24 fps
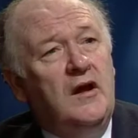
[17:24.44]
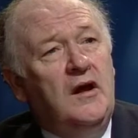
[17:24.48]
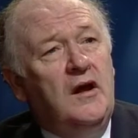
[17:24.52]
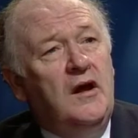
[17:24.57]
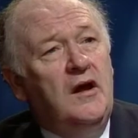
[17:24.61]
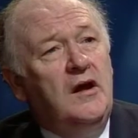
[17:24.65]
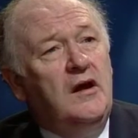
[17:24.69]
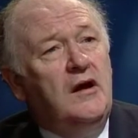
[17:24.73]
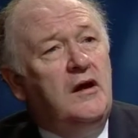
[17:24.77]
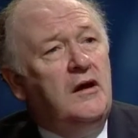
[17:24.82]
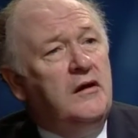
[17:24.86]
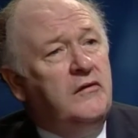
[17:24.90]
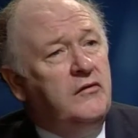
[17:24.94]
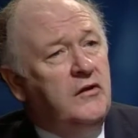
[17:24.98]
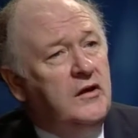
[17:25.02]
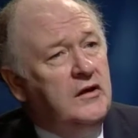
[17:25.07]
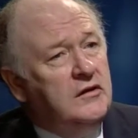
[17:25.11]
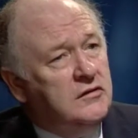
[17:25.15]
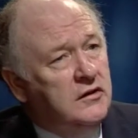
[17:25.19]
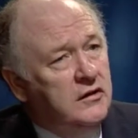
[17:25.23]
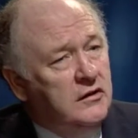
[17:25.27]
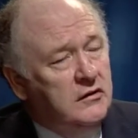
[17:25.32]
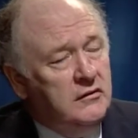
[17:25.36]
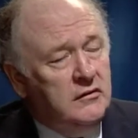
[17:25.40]
I think
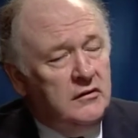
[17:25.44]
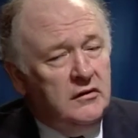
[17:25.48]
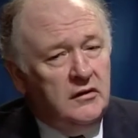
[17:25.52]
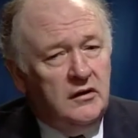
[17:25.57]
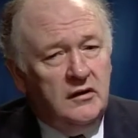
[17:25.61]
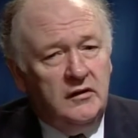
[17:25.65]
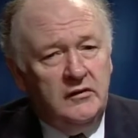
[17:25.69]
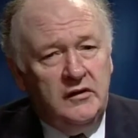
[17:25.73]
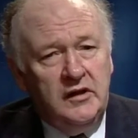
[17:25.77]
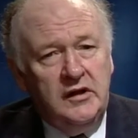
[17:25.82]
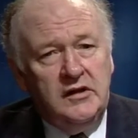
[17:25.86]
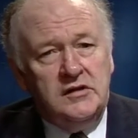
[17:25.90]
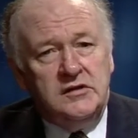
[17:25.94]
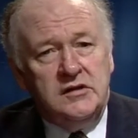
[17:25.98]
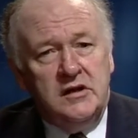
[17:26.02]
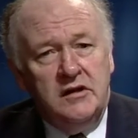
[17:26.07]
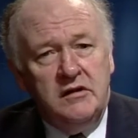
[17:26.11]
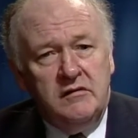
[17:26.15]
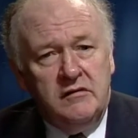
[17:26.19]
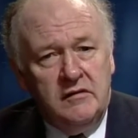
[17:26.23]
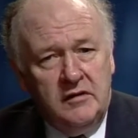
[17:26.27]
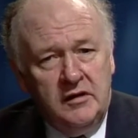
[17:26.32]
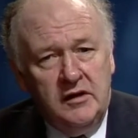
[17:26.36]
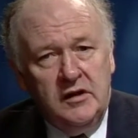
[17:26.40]
so. I think
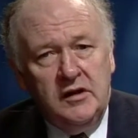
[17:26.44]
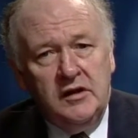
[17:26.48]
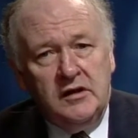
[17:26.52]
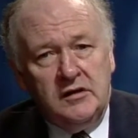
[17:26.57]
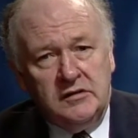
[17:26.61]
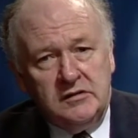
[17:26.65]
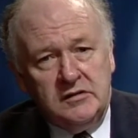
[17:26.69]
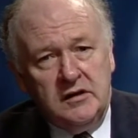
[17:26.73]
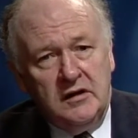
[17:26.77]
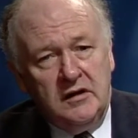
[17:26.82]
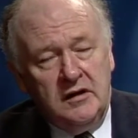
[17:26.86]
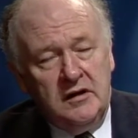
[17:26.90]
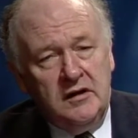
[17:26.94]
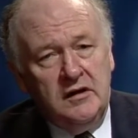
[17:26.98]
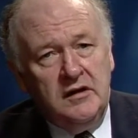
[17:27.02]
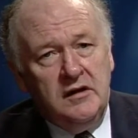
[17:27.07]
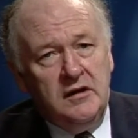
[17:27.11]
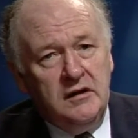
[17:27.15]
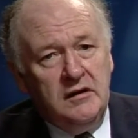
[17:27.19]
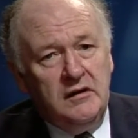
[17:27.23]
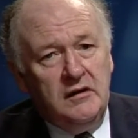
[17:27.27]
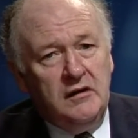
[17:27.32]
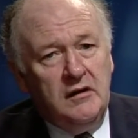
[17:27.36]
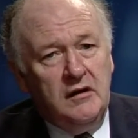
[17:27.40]
so. Yes.
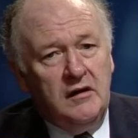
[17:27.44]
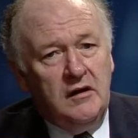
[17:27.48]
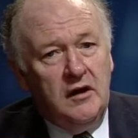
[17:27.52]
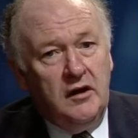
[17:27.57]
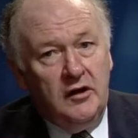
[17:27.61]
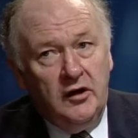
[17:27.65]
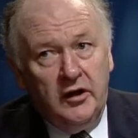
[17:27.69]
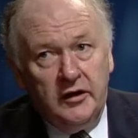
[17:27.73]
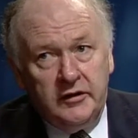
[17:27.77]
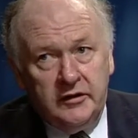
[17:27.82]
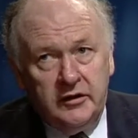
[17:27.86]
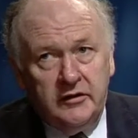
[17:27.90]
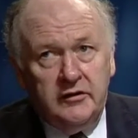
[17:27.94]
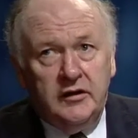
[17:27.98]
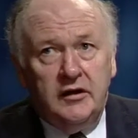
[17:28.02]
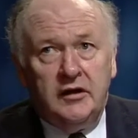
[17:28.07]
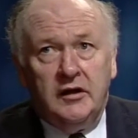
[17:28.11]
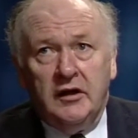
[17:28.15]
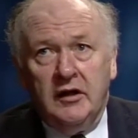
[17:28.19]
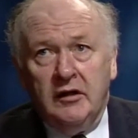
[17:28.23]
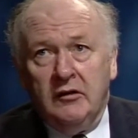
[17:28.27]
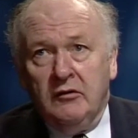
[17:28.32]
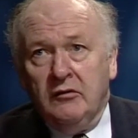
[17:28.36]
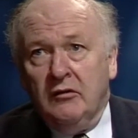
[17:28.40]
Yeah. I like to think
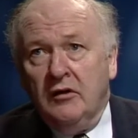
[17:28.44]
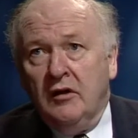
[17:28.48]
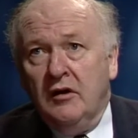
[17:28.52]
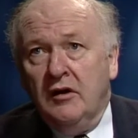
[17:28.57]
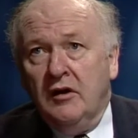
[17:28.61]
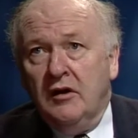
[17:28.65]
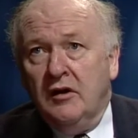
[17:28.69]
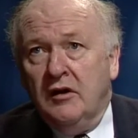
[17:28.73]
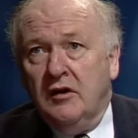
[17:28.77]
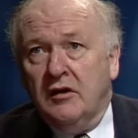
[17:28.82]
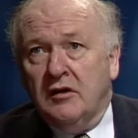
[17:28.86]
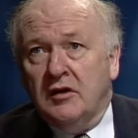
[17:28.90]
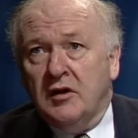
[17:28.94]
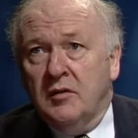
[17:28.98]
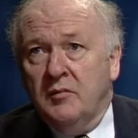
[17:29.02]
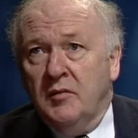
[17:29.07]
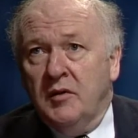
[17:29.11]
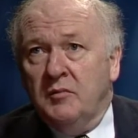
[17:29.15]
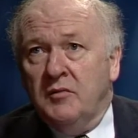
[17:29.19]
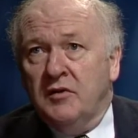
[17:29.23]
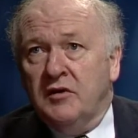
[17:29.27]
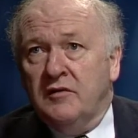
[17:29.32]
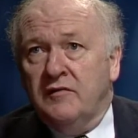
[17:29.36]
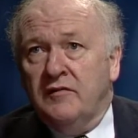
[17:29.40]
our
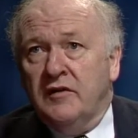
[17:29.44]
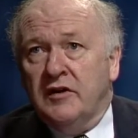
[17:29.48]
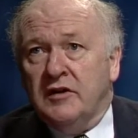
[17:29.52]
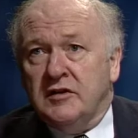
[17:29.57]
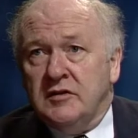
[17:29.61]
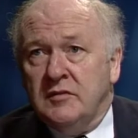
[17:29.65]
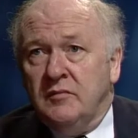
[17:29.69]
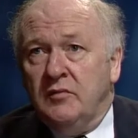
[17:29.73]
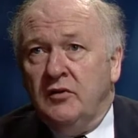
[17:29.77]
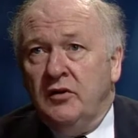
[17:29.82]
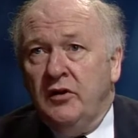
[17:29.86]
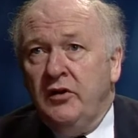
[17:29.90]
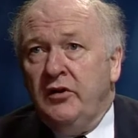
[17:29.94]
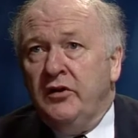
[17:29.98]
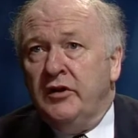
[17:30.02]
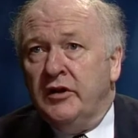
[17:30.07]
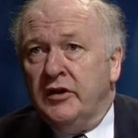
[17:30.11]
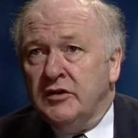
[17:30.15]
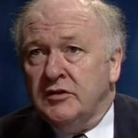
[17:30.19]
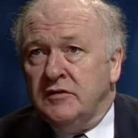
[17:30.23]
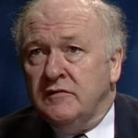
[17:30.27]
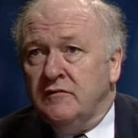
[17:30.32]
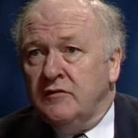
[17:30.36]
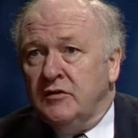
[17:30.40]
commitment to flexible learning
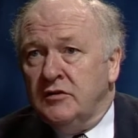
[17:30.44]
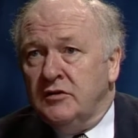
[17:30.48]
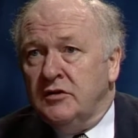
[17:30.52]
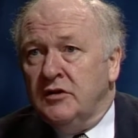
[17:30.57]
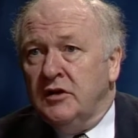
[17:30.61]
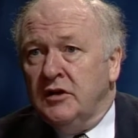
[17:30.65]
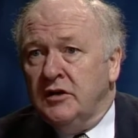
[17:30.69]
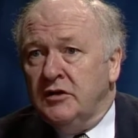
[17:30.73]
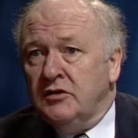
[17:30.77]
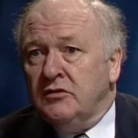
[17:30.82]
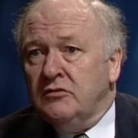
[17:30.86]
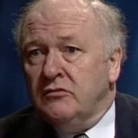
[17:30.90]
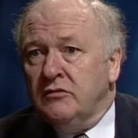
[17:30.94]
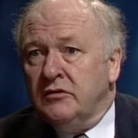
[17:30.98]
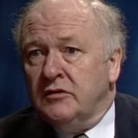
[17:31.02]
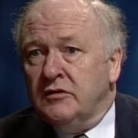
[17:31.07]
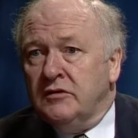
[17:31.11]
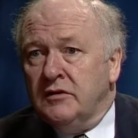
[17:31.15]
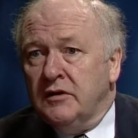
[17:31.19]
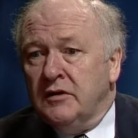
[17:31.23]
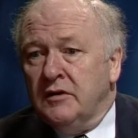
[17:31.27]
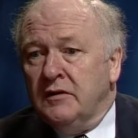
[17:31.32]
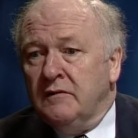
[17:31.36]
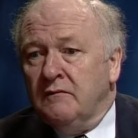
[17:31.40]
is of this nature.
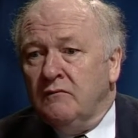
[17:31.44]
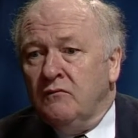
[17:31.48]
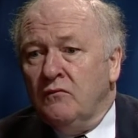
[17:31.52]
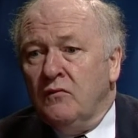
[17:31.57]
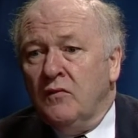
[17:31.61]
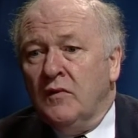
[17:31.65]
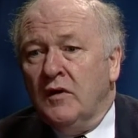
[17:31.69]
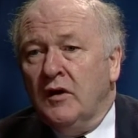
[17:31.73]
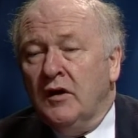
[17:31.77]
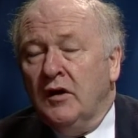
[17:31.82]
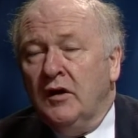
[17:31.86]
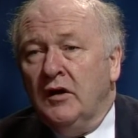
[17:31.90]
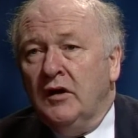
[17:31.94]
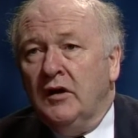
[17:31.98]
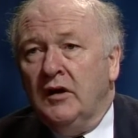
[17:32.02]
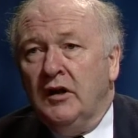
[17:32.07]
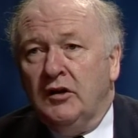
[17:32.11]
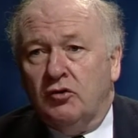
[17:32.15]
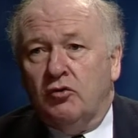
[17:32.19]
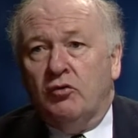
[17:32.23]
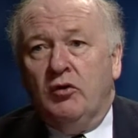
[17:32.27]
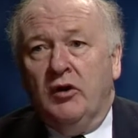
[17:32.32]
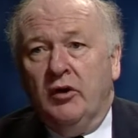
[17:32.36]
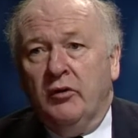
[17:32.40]

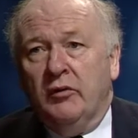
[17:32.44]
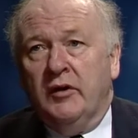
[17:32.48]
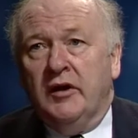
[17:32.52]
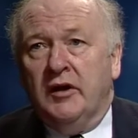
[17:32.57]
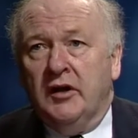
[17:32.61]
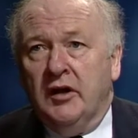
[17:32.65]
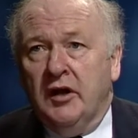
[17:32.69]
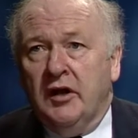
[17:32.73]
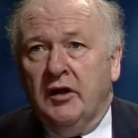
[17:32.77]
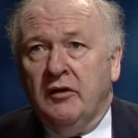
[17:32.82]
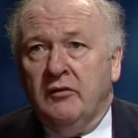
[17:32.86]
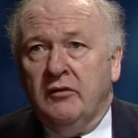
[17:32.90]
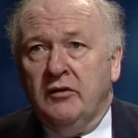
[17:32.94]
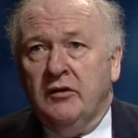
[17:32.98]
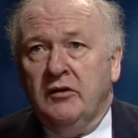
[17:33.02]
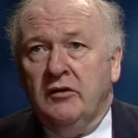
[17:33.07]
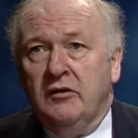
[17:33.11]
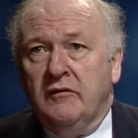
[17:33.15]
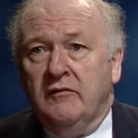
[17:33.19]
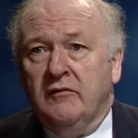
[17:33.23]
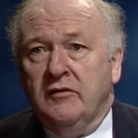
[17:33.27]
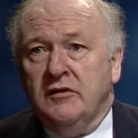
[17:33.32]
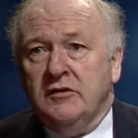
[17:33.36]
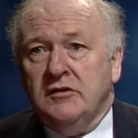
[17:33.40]
It's growing now in the
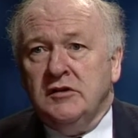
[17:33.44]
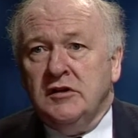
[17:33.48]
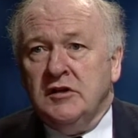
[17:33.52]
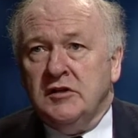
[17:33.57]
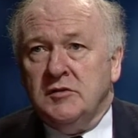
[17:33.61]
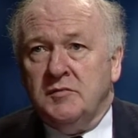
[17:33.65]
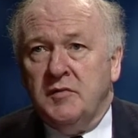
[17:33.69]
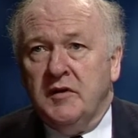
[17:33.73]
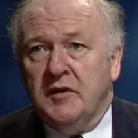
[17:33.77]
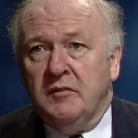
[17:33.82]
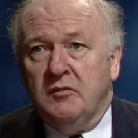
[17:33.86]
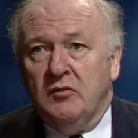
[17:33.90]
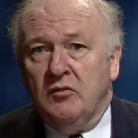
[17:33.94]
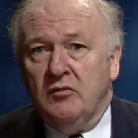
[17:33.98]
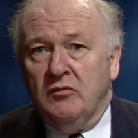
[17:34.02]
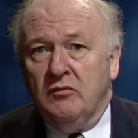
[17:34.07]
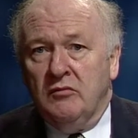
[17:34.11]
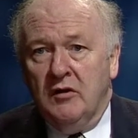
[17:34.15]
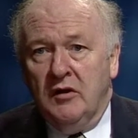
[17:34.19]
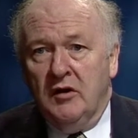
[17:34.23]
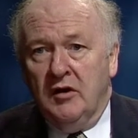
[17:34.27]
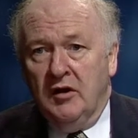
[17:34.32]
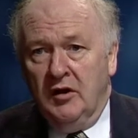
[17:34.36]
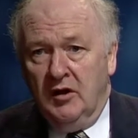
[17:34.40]
university as people
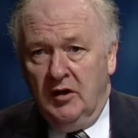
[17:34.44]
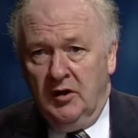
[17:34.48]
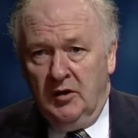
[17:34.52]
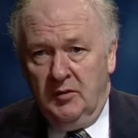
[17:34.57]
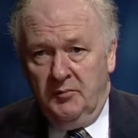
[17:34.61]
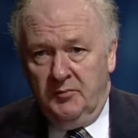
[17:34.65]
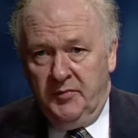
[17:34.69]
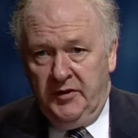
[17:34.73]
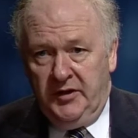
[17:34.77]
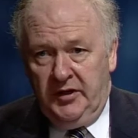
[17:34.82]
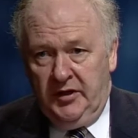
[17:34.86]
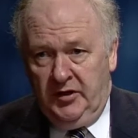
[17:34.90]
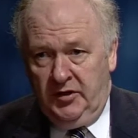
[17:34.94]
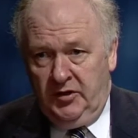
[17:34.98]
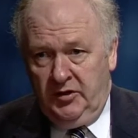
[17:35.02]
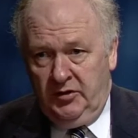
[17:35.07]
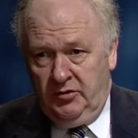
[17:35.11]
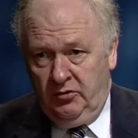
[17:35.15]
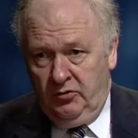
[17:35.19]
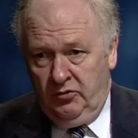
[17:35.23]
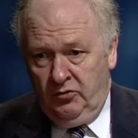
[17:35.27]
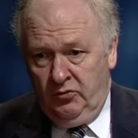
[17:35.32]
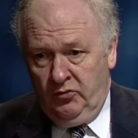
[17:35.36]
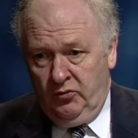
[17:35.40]
begin
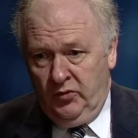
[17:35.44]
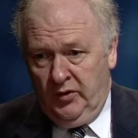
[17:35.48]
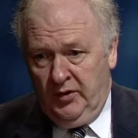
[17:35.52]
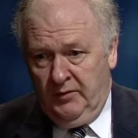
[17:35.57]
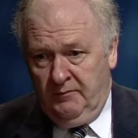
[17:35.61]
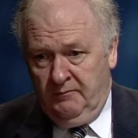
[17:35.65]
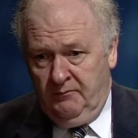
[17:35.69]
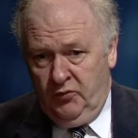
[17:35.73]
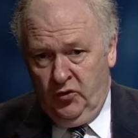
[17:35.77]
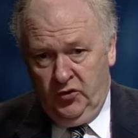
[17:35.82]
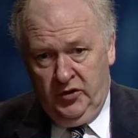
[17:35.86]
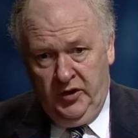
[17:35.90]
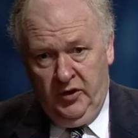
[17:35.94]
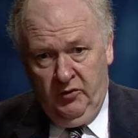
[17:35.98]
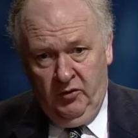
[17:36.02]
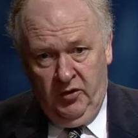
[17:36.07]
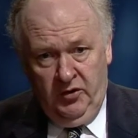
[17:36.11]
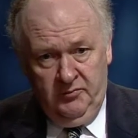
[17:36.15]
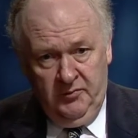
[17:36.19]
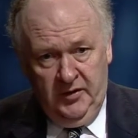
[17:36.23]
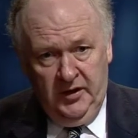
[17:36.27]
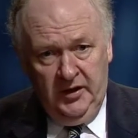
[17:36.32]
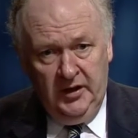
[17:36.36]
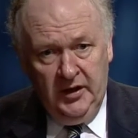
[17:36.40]
to put their
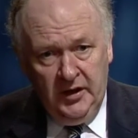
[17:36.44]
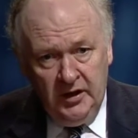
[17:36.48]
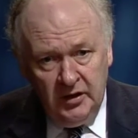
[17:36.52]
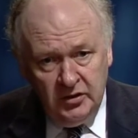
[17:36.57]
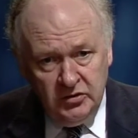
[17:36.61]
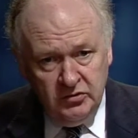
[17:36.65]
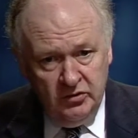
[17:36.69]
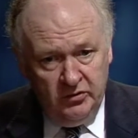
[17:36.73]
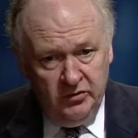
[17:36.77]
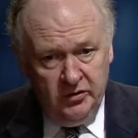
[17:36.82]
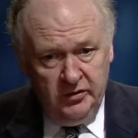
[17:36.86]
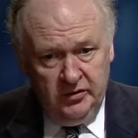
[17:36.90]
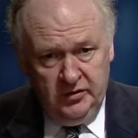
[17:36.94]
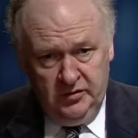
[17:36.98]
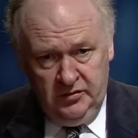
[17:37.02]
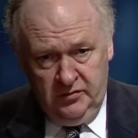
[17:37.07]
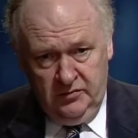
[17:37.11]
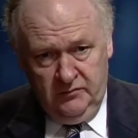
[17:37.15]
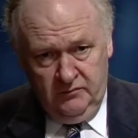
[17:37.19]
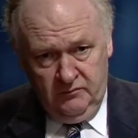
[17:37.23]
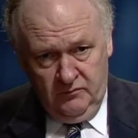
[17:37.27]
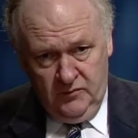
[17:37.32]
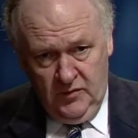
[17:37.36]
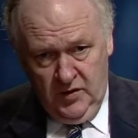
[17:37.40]
own meanings on it
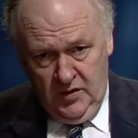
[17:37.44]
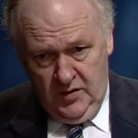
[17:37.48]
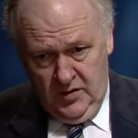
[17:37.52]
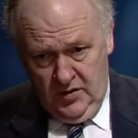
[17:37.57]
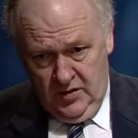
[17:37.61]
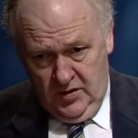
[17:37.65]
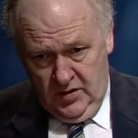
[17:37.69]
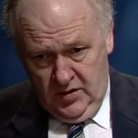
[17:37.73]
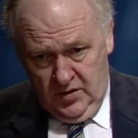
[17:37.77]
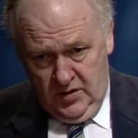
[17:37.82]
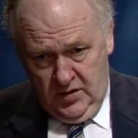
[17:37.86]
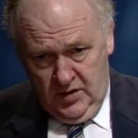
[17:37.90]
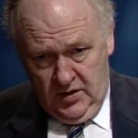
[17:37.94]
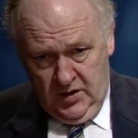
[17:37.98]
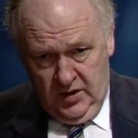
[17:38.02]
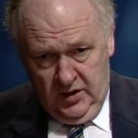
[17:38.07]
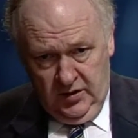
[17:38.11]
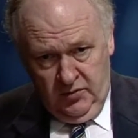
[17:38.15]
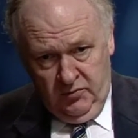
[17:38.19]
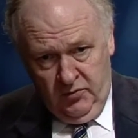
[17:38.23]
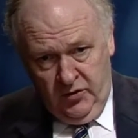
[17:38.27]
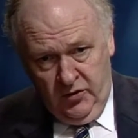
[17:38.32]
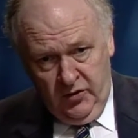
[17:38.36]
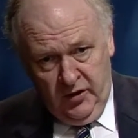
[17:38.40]
and
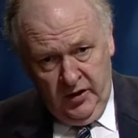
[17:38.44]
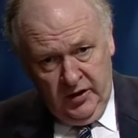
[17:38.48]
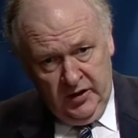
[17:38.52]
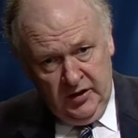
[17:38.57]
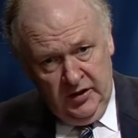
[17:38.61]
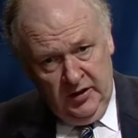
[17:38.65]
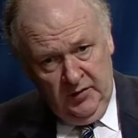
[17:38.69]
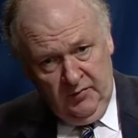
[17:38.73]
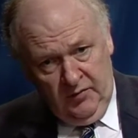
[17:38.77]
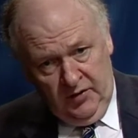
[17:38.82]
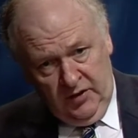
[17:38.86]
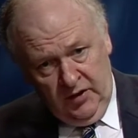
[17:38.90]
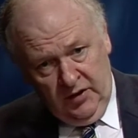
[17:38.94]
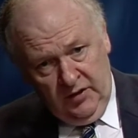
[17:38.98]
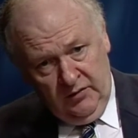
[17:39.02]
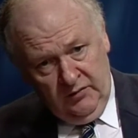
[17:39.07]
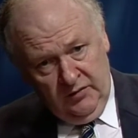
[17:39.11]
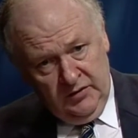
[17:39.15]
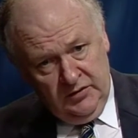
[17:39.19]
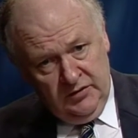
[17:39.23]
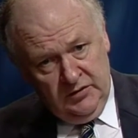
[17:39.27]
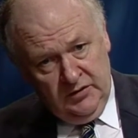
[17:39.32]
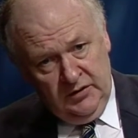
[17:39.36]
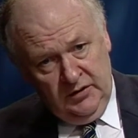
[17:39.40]
in their own academic
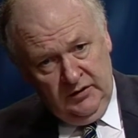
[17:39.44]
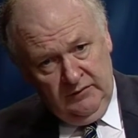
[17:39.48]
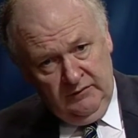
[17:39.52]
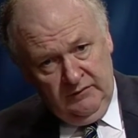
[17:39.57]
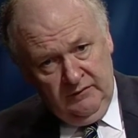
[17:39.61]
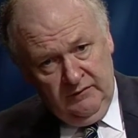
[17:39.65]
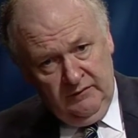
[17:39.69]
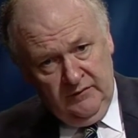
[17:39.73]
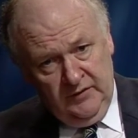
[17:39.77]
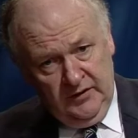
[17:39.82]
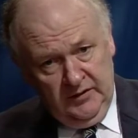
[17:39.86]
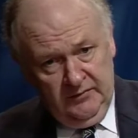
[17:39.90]
areas give